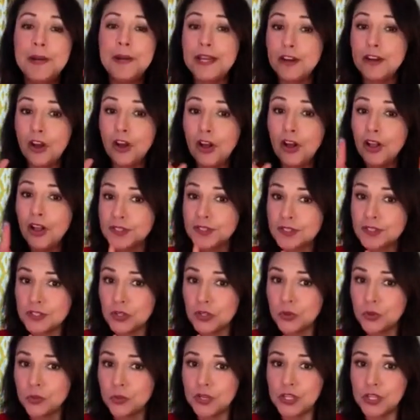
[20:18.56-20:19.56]
But
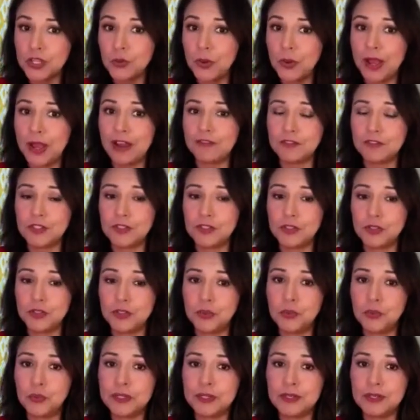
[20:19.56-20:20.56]
also what you have to
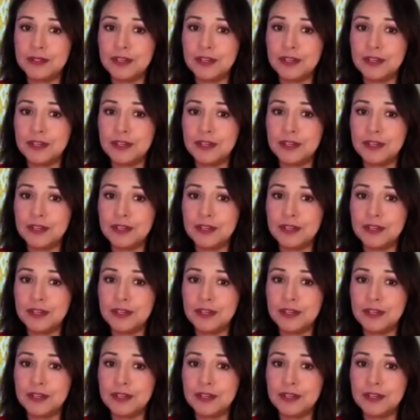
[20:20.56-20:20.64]
do,